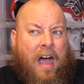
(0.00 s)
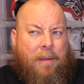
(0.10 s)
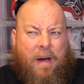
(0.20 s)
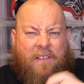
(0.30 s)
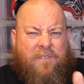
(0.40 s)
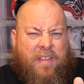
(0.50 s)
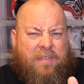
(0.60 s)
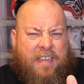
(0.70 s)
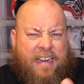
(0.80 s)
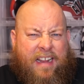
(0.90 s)
I bought
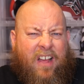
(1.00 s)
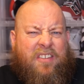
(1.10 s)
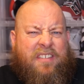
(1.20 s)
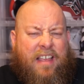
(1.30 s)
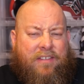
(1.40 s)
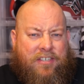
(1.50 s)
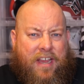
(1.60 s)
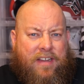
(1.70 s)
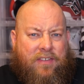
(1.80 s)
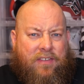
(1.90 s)
fifteen, I got seven
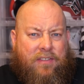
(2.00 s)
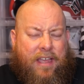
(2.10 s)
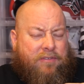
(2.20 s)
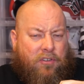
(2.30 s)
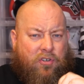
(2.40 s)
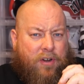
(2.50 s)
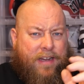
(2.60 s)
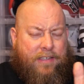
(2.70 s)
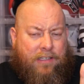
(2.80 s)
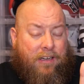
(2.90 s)
chases. That was the
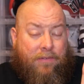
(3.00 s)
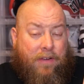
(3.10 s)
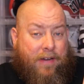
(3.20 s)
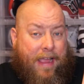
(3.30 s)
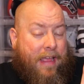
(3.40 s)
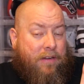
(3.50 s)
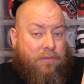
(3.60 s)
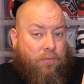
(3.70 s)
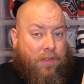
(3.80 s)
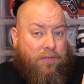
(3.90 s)
craziest luck I've ever
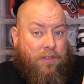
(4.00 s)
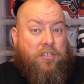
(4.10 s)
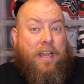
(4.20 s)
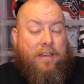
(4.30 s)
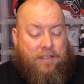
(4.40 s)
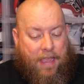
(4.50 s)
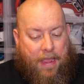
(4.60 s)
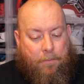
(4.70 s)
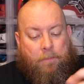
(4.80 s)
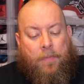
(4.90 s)
had with the chase
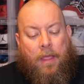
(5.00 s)
game.